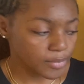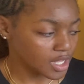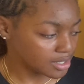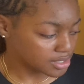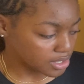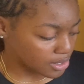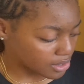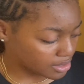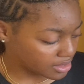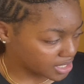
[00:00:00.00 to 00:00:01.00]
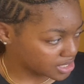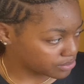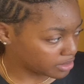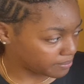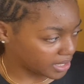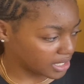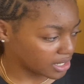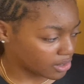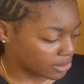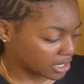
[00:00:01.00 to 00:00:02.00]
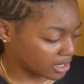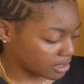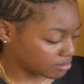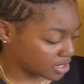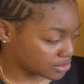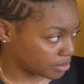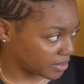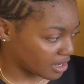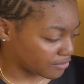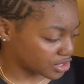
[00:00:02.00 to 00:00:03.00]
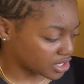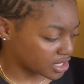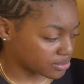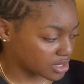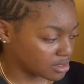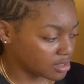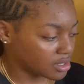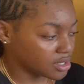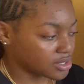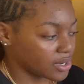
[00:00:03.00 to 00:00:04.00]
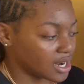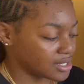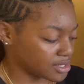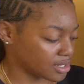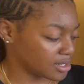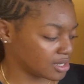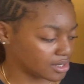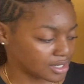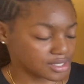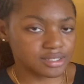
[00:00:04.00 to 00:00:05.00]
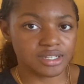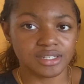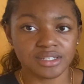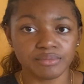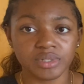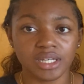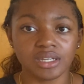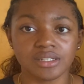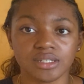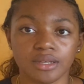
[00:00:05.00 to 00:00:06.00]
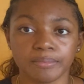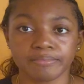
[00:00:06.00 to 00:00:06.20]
So this would be a function as well. So our answer is simply C.